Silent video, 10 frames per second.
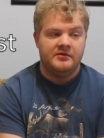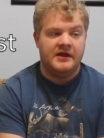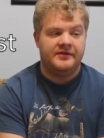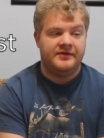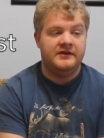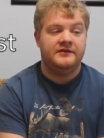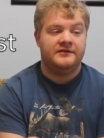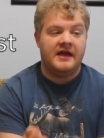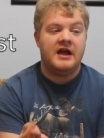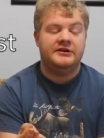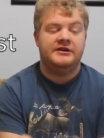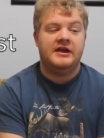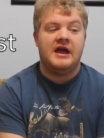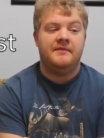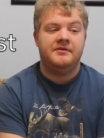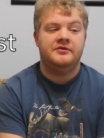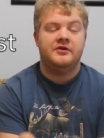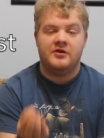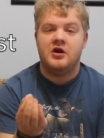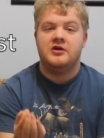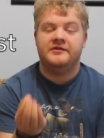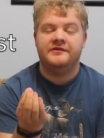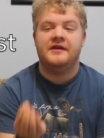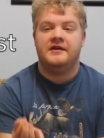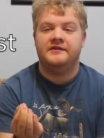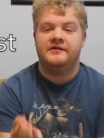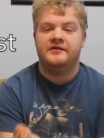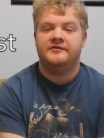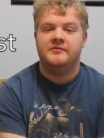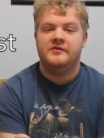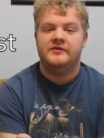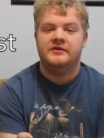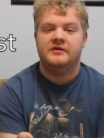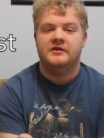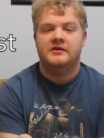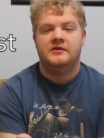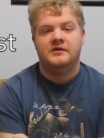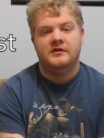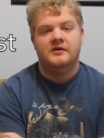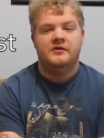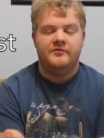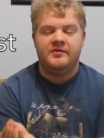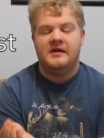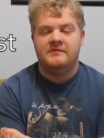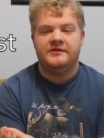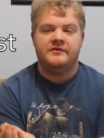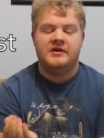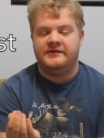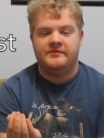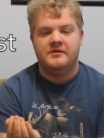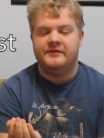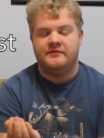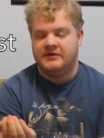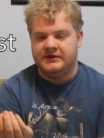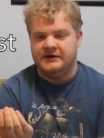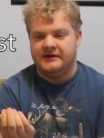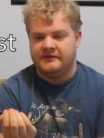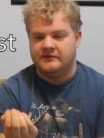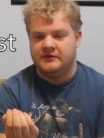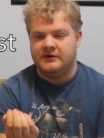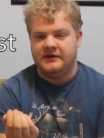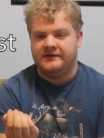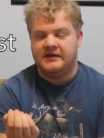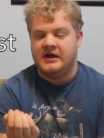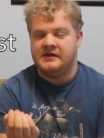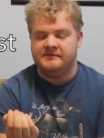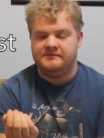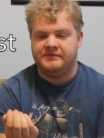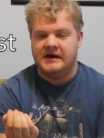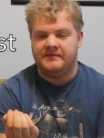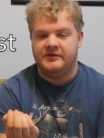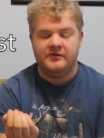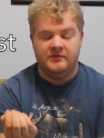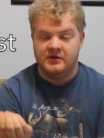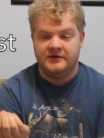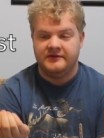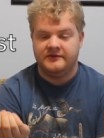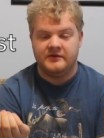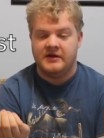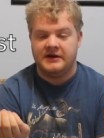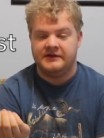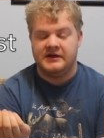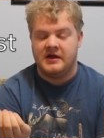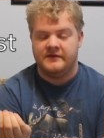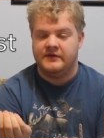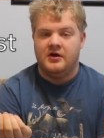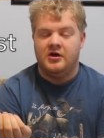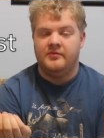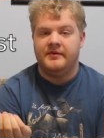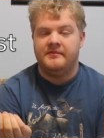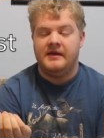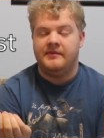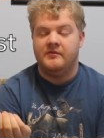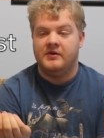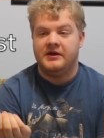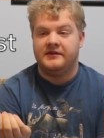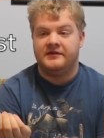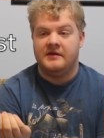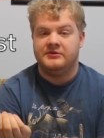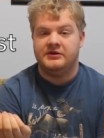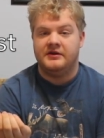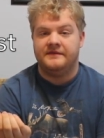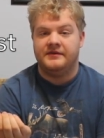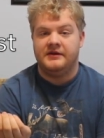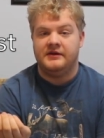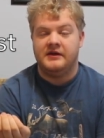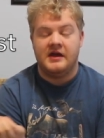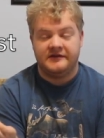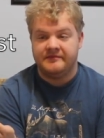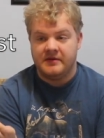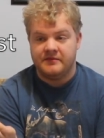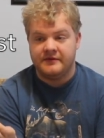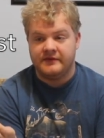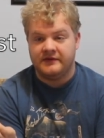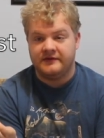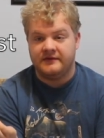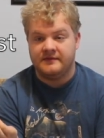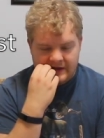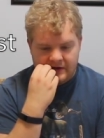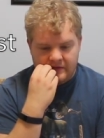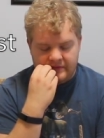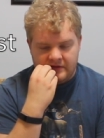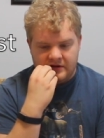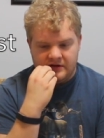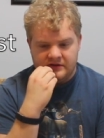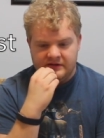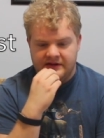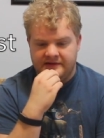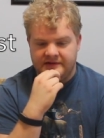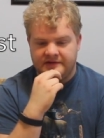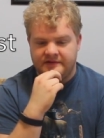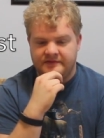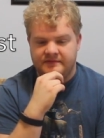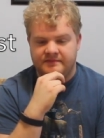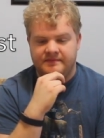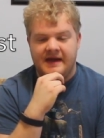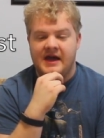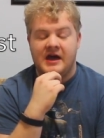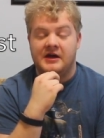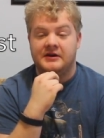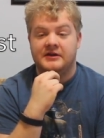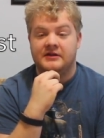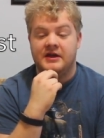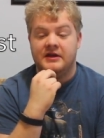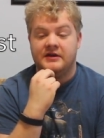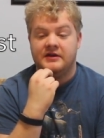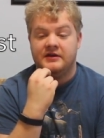That things actually happen, there are stakes to this movie. The problem is the rest of the movie really doesn't work. It's got probably the worst directing out of all but maybe one exception of the X-Men movies. And overall, it's just bad. Like,